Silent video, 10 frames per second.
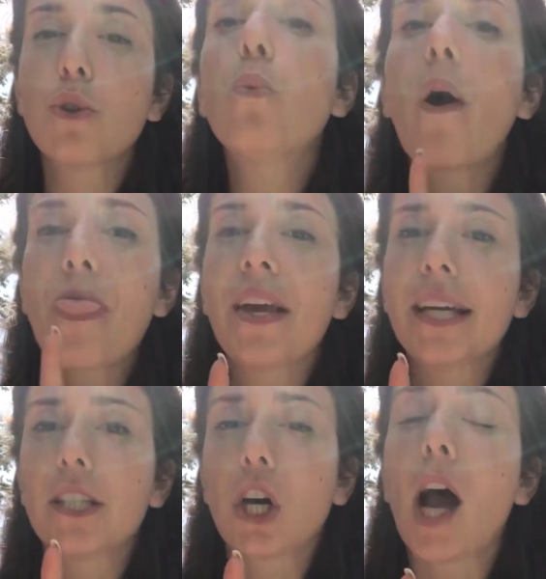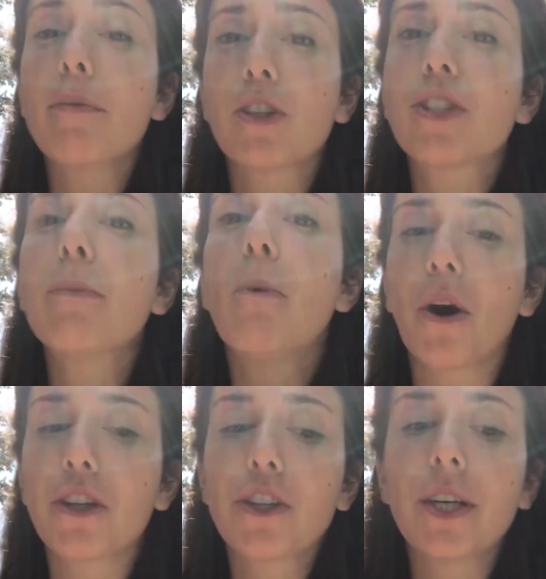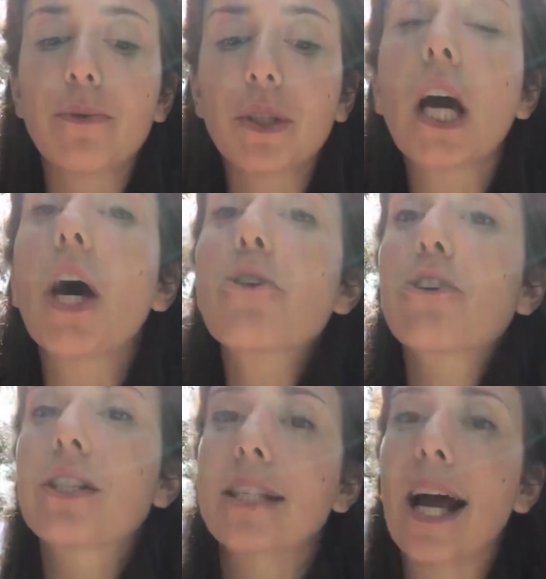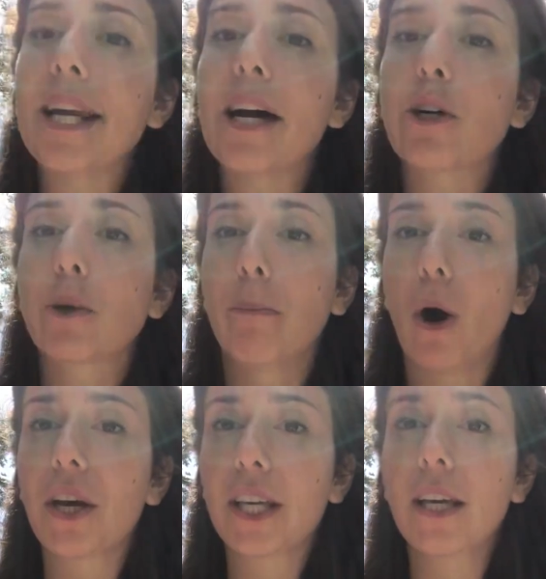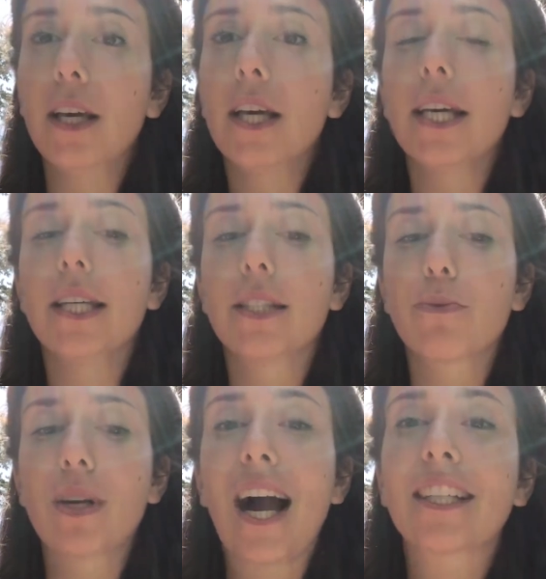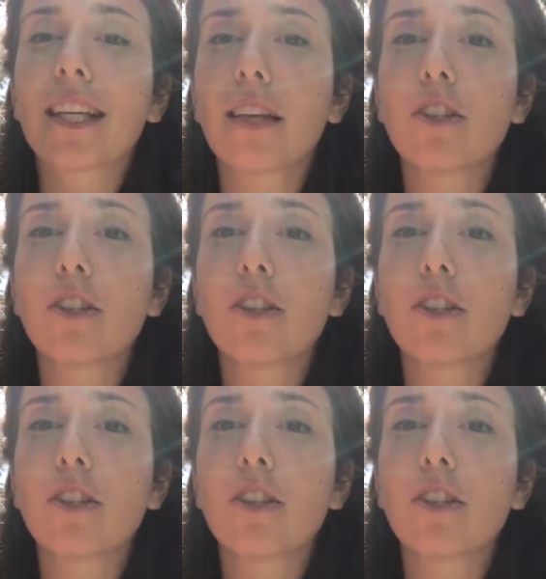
Do one thing at a time just to monitor and really understand how your body is reacting.